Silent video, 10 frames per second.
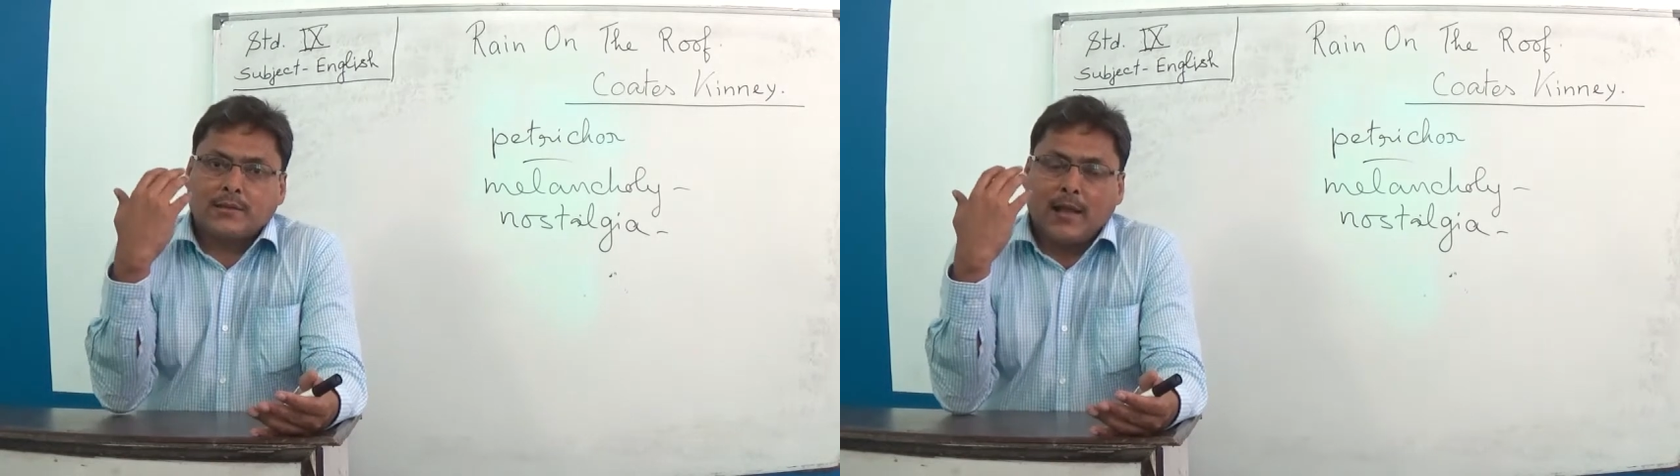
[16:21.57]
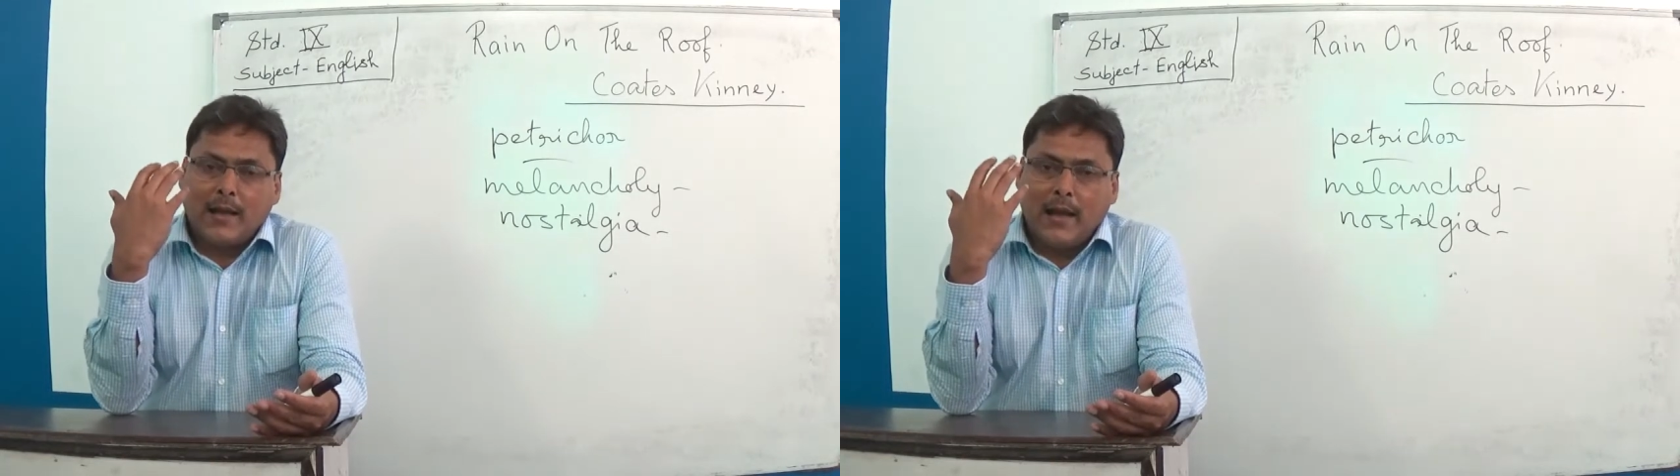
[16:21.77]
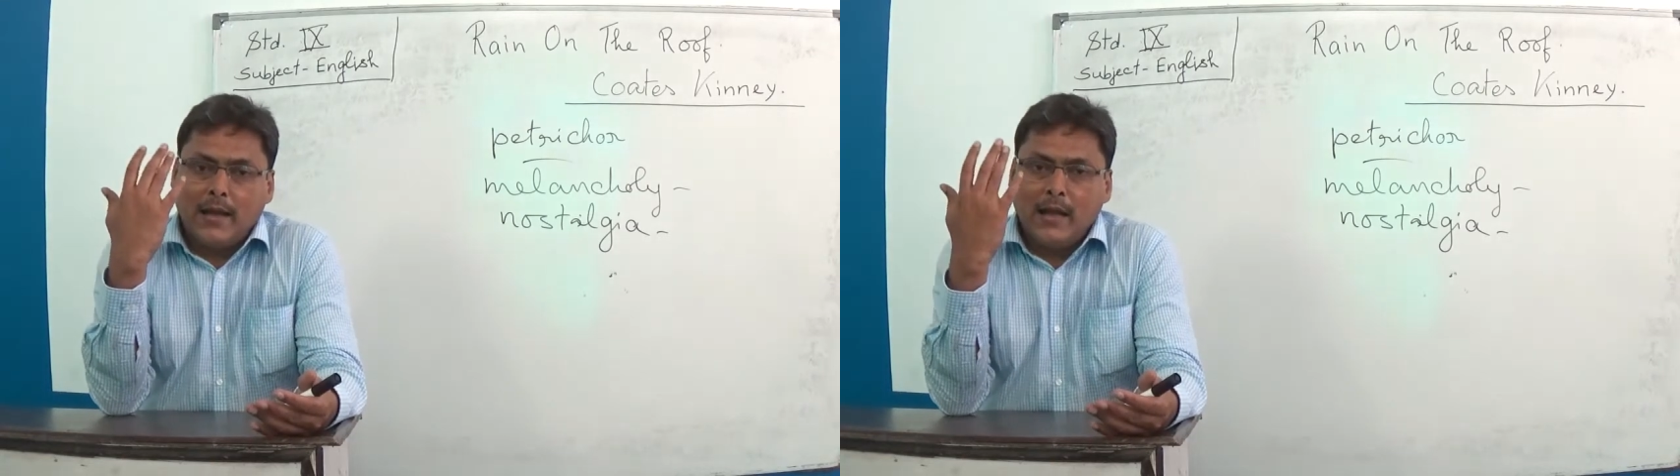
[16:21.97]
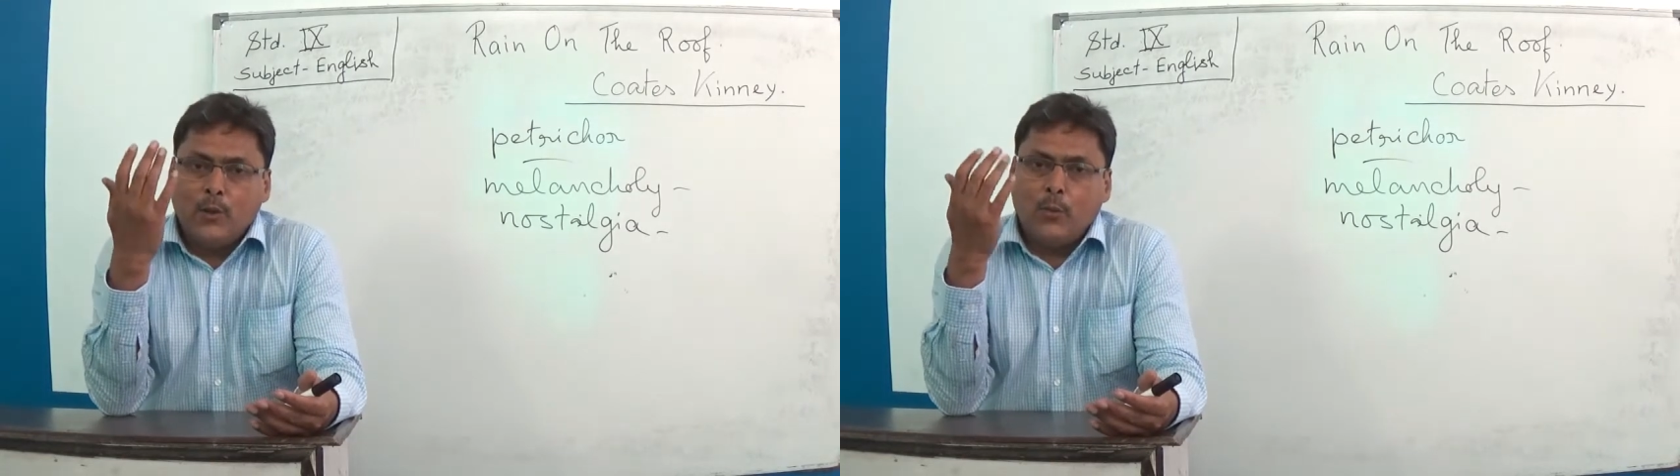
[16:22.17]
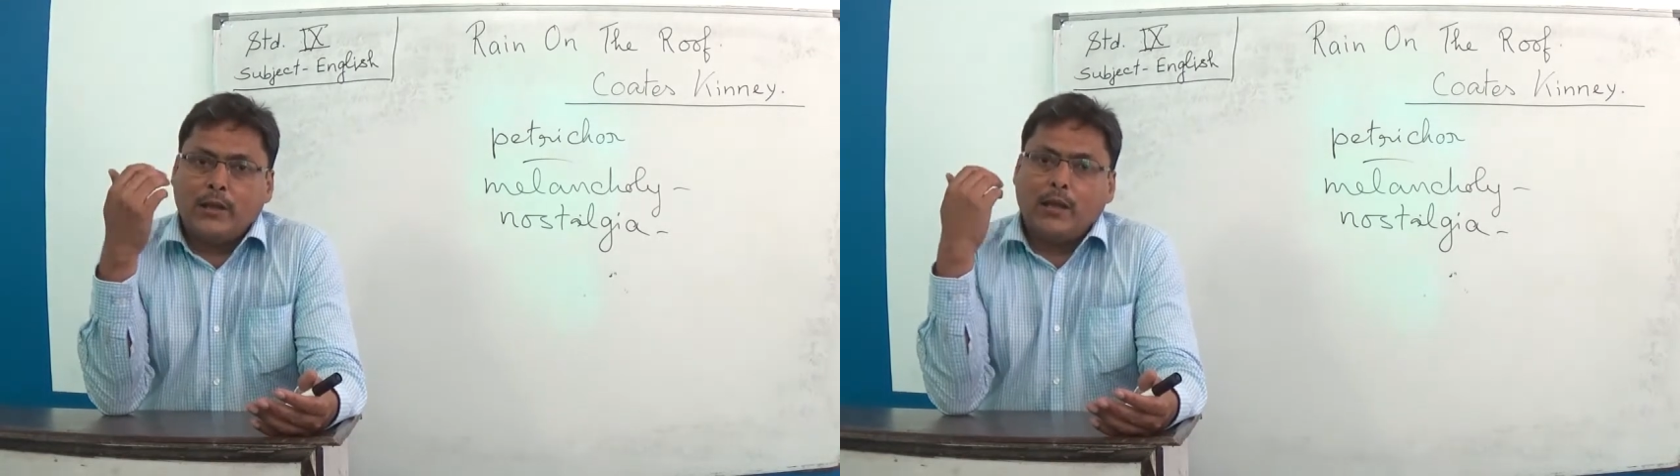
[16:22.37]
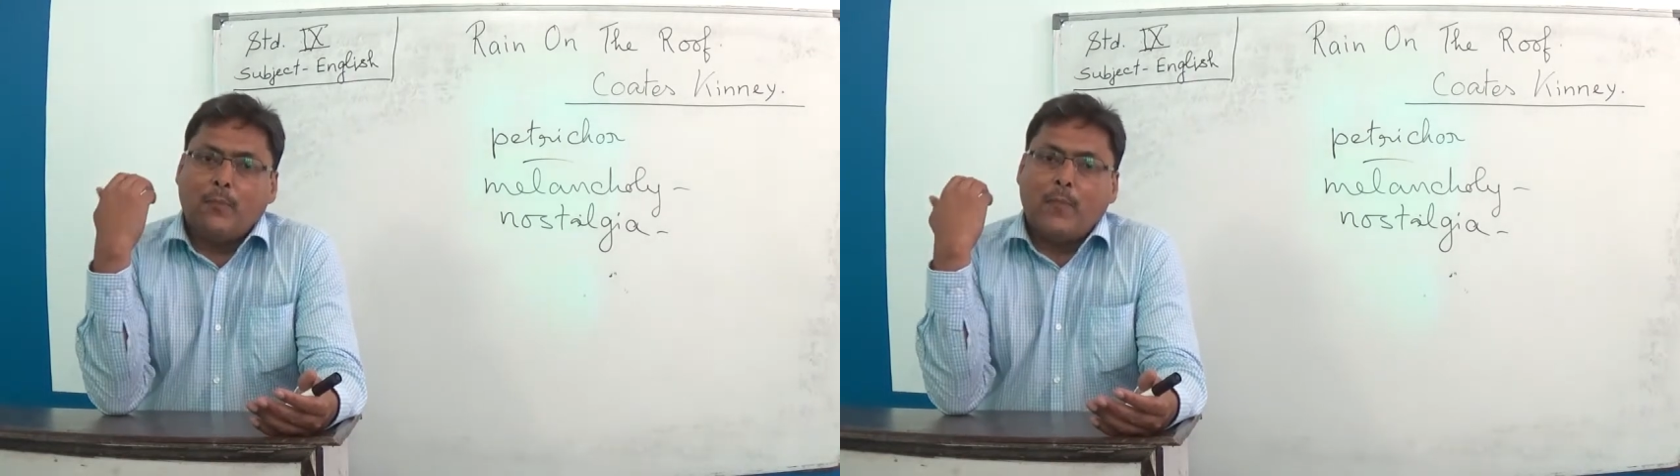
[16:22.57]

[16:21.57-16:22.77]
suddenly, when the